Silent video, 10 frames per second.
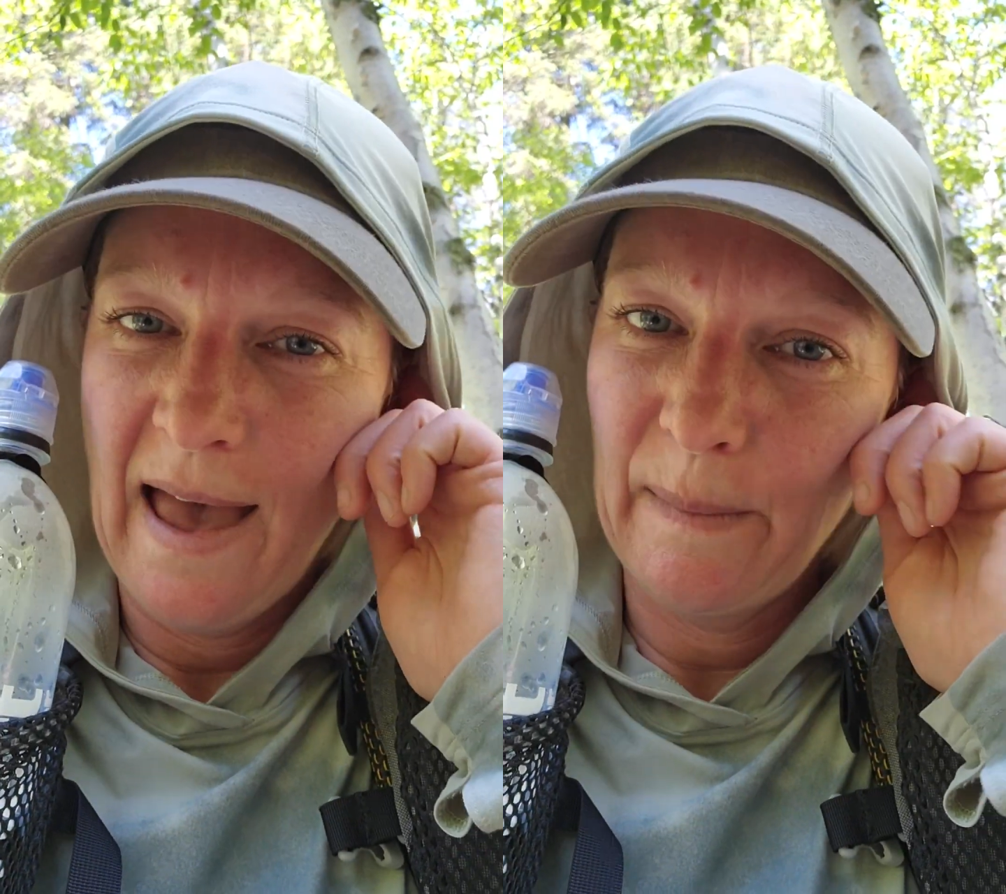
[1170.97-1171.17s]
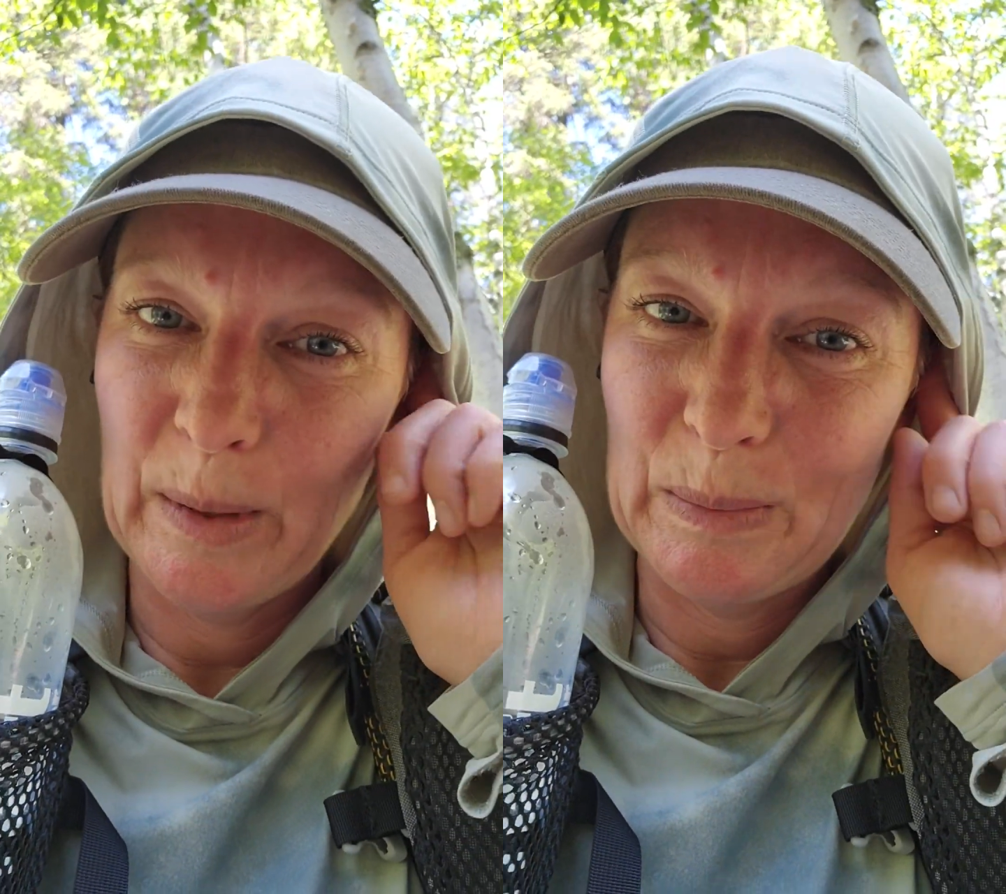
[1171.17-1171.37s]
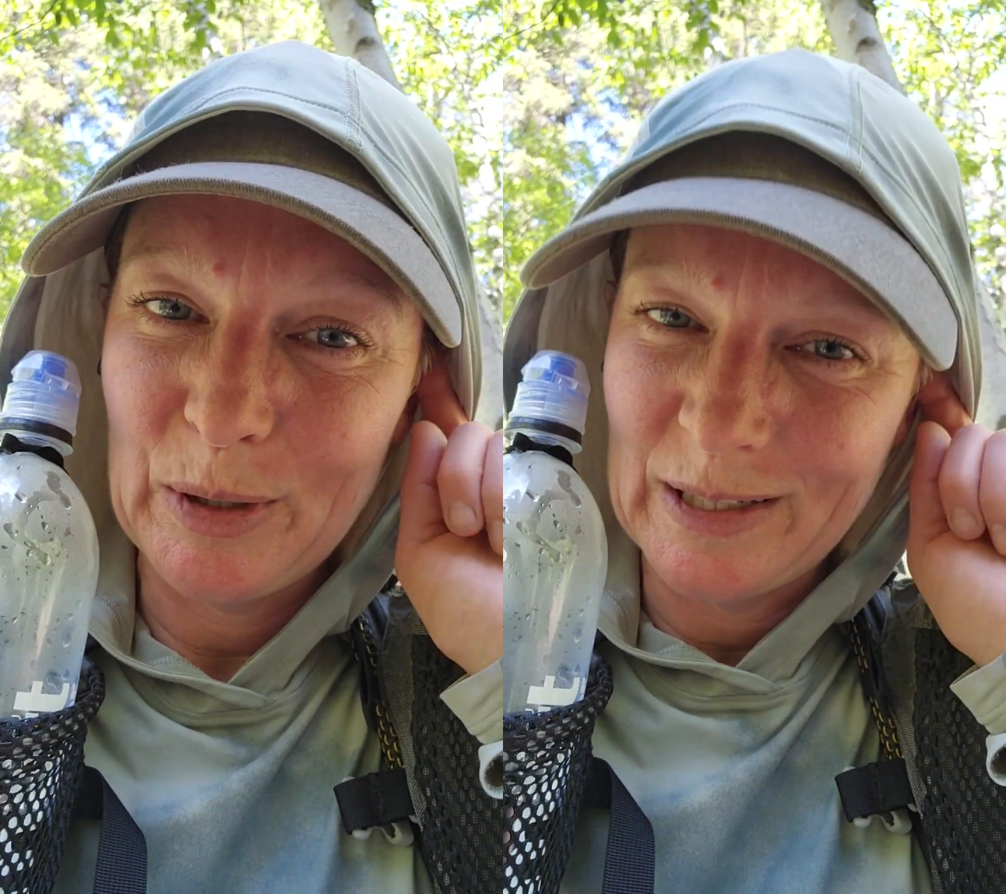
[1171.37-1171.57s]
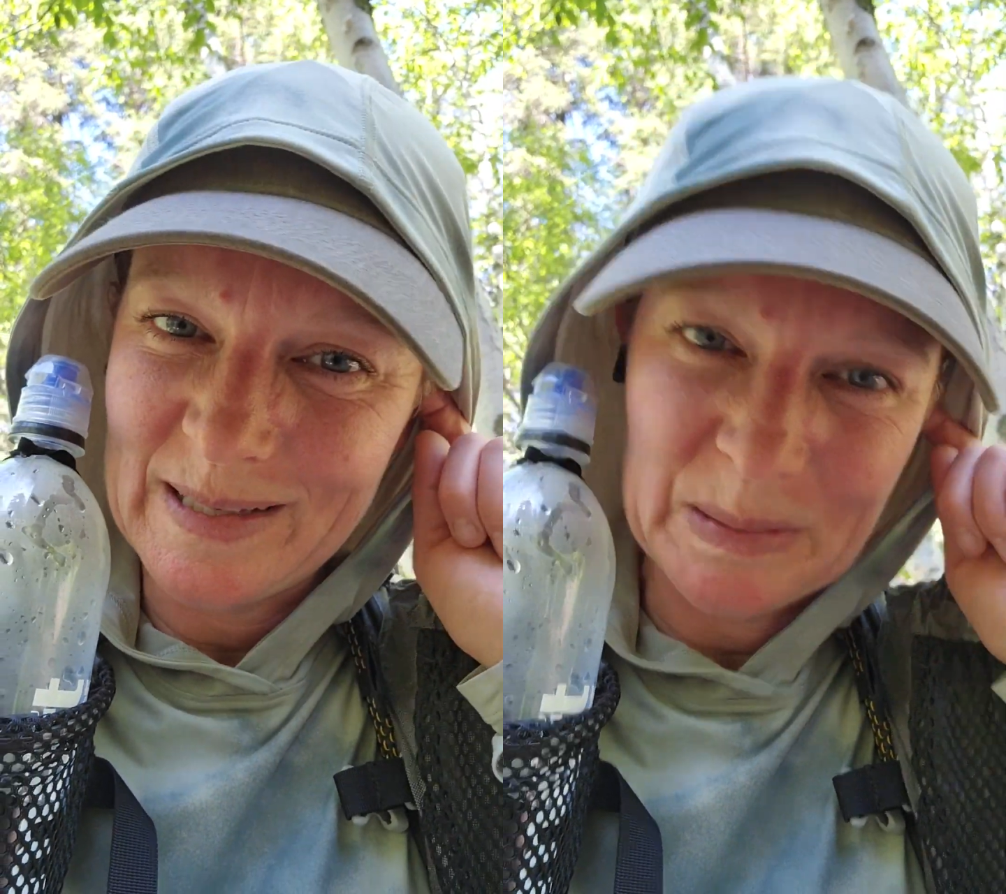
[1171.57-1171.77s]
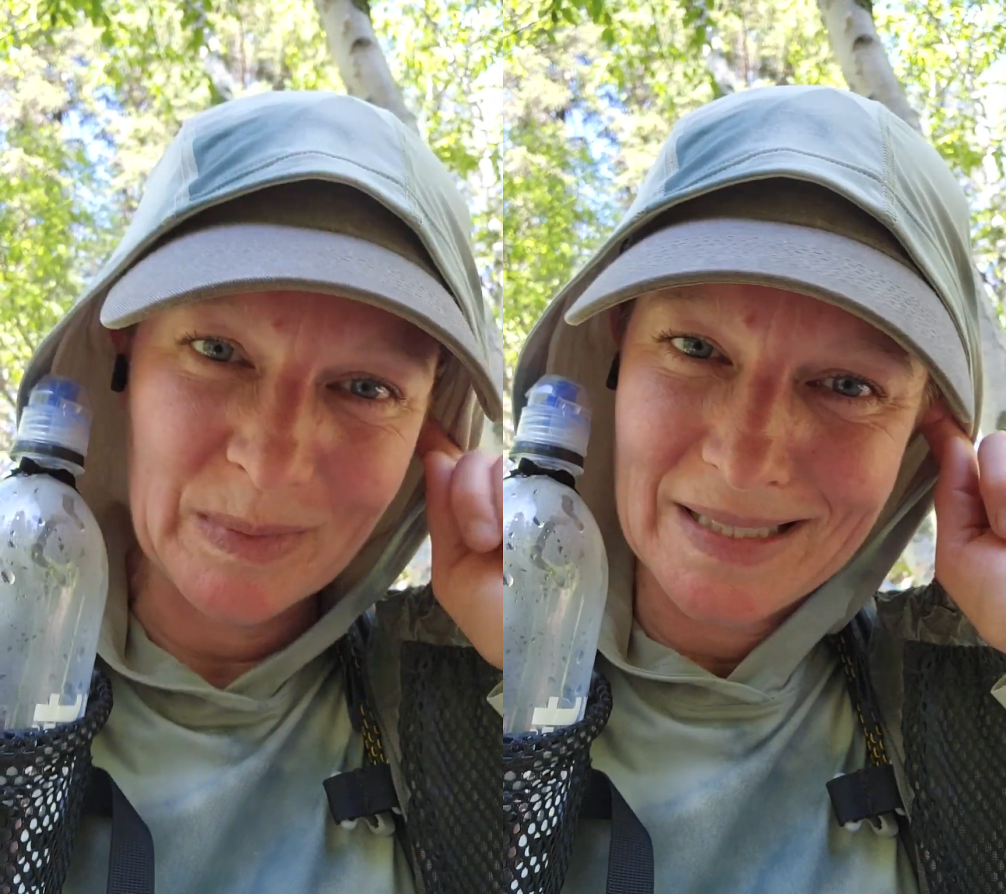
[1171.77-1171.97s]
I'm gonna put in
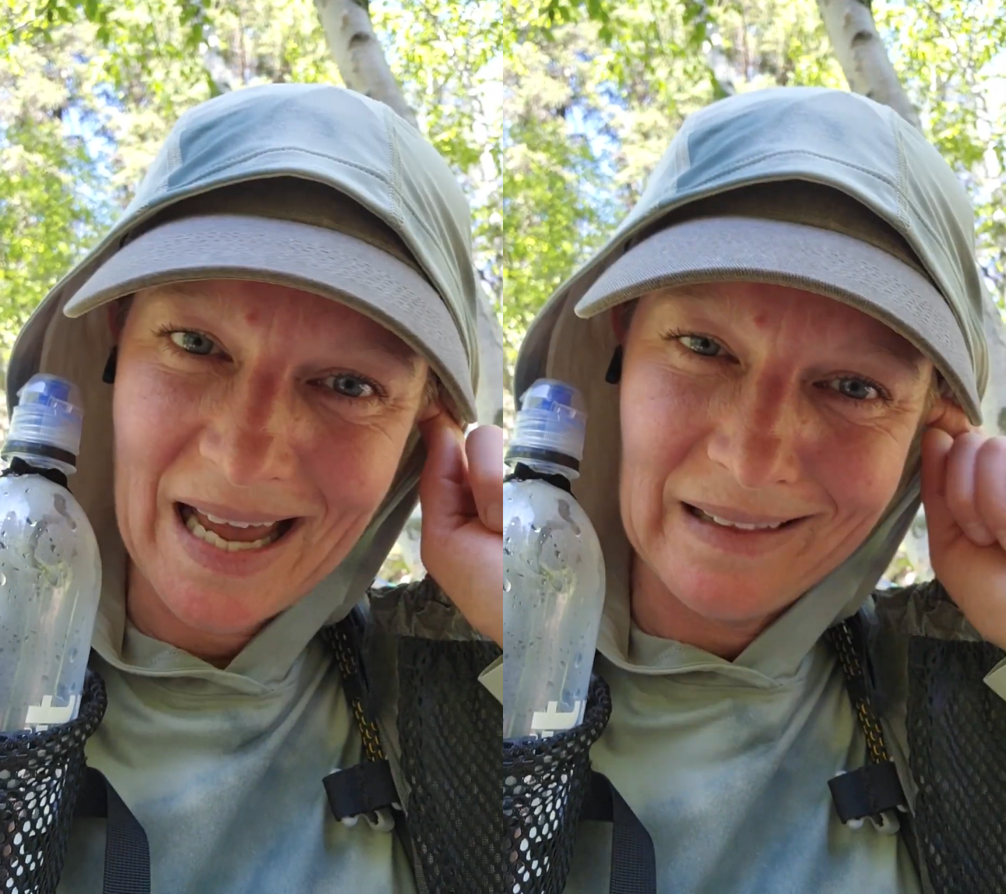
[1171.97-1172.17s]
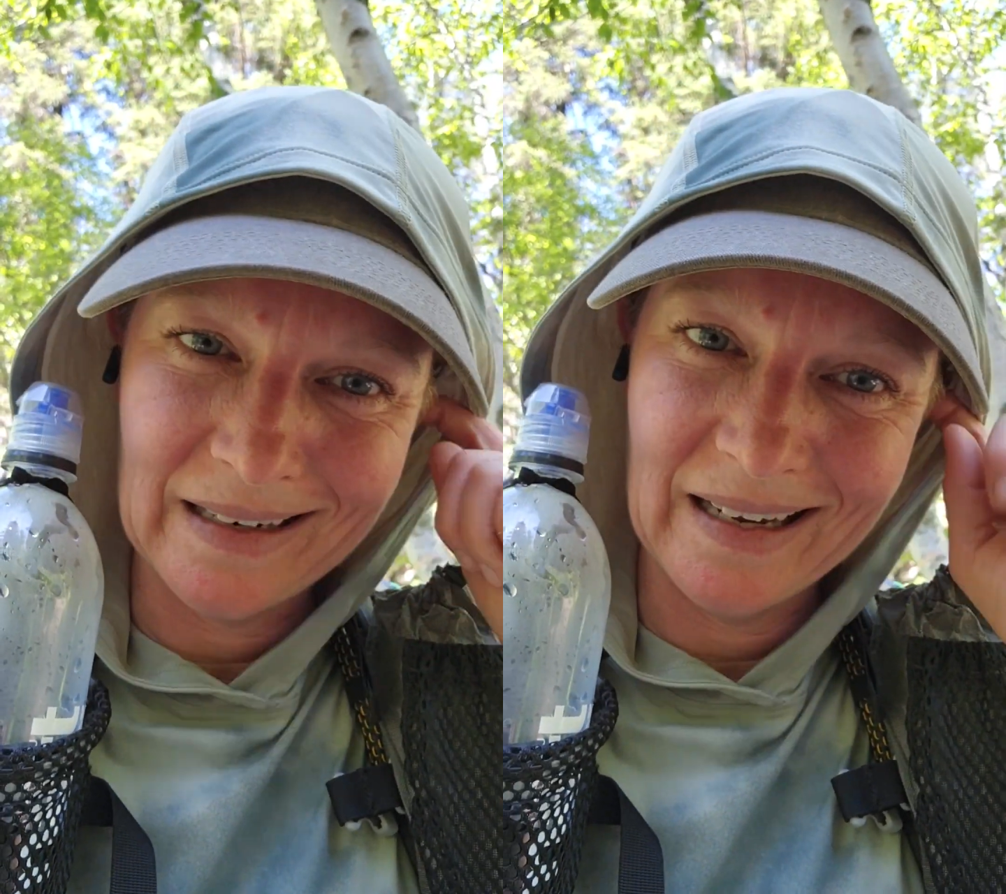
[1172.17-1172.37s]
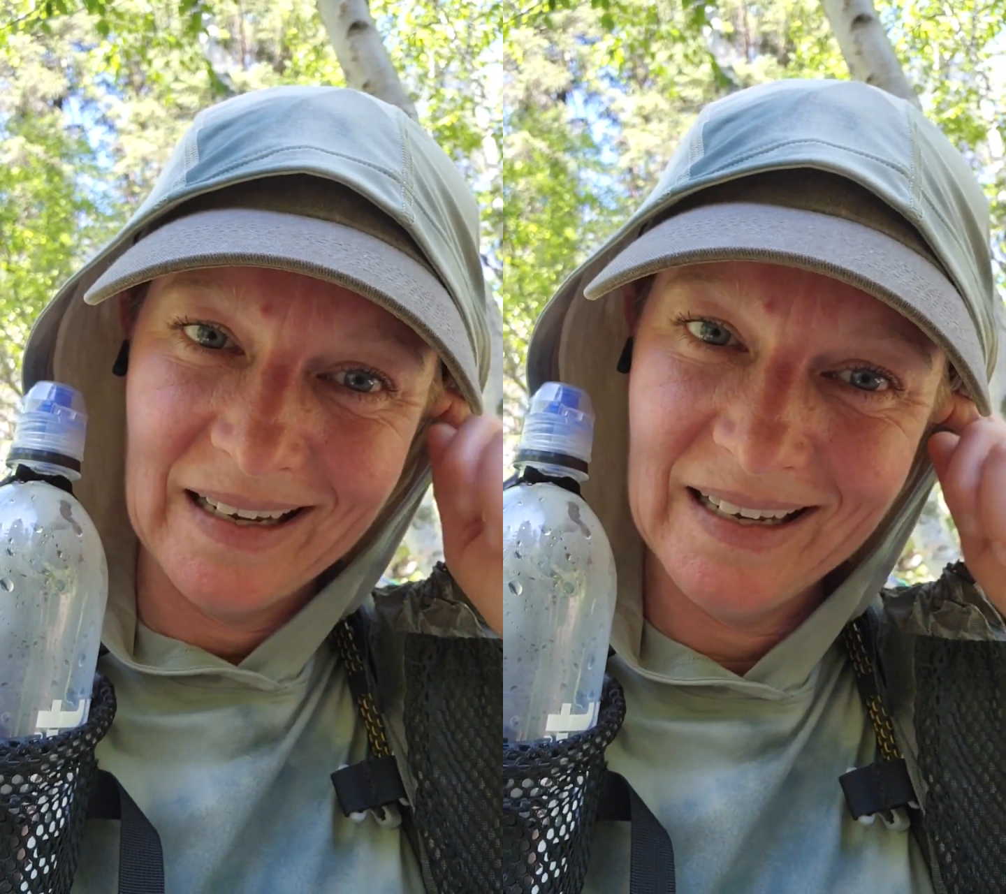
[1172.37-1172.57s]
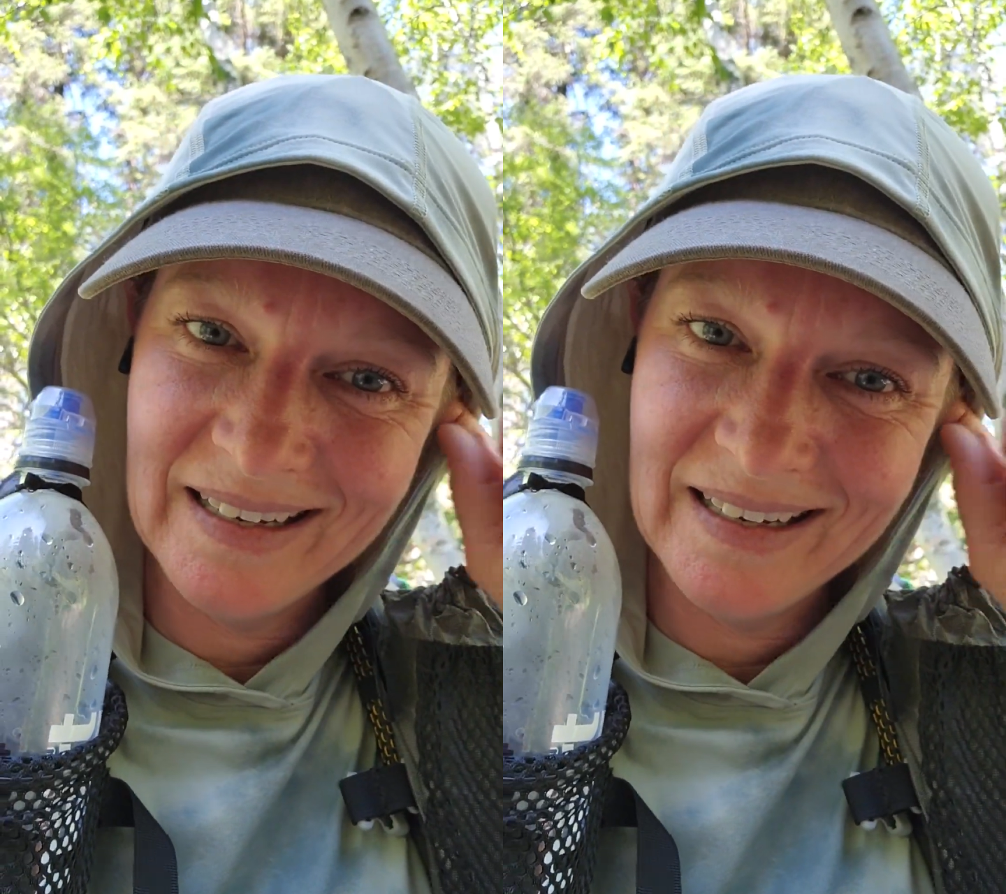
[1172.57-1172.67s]
some Metallica.